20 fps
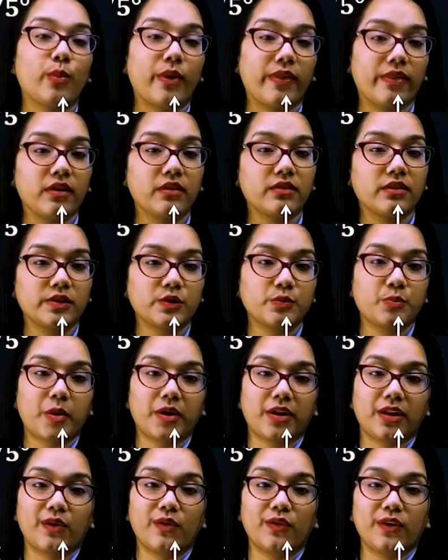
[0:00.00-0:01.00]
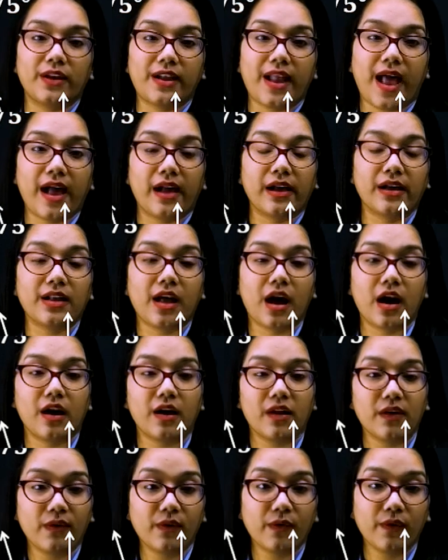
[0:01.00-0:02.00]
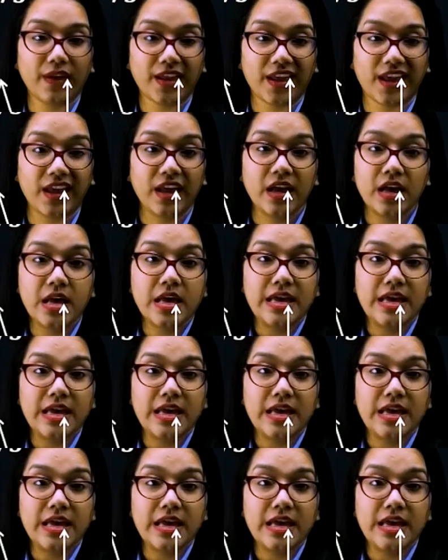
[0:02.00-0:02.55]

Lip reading: whether this particular angle ROA